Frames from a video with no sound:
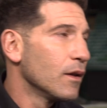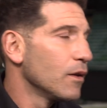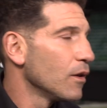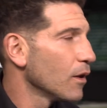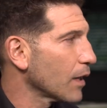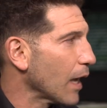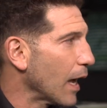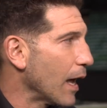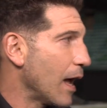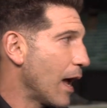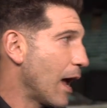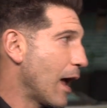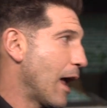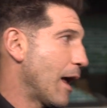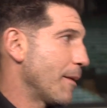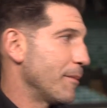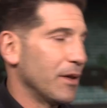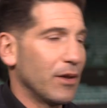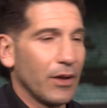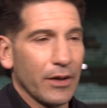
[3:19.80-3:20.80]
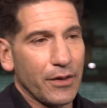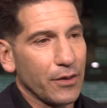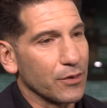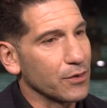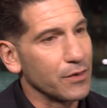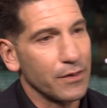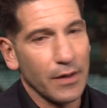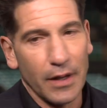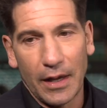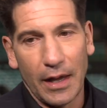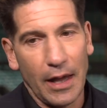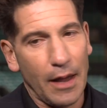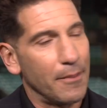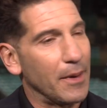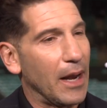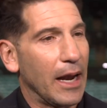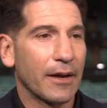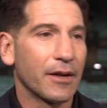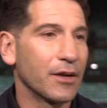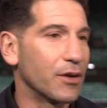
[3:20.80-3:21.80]
Look, I
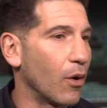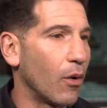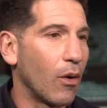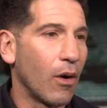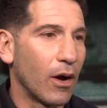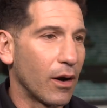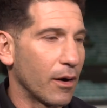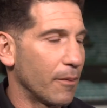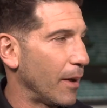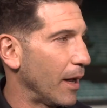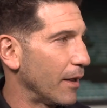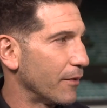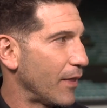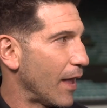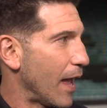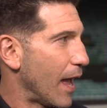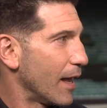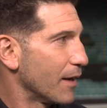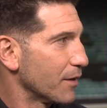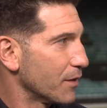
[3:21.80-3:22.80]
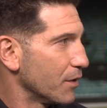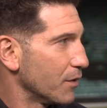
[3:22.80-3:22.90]
could go on about that.